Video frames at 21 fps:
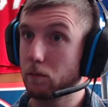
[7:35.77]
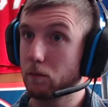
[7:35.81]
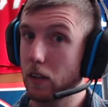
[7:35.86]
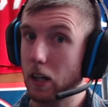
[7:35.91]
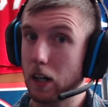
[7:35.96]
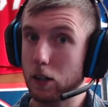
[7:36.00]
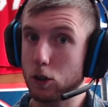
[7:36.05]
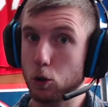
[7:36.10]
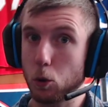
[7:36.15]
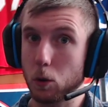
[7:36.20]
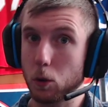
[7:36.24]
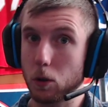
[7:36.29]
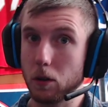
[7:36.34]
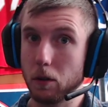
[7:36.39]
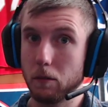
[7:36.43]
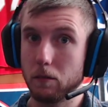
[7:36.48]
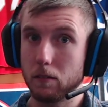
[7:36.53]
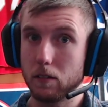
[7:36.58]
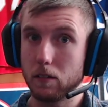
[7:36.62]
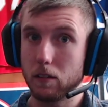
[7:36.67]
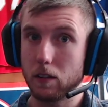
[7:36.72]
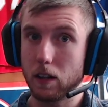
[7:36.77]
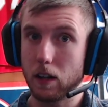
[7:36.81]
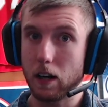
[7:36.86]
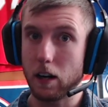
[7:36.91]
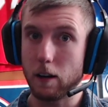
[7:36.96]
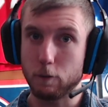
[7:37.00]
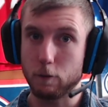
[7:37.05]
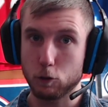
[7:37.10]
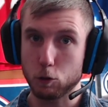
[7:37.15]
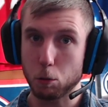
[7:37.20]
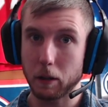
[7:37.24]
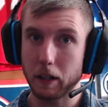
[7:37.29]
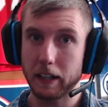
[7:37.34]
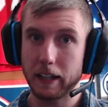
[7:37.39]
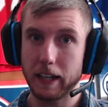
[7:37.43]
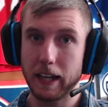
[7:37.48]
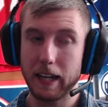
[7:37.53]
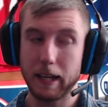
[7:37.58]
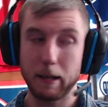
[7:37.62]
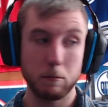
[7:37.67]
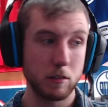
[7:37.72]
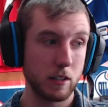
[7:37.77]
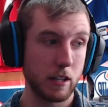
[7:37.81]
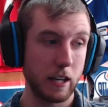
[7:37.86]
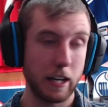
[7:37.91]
a total of 20 games.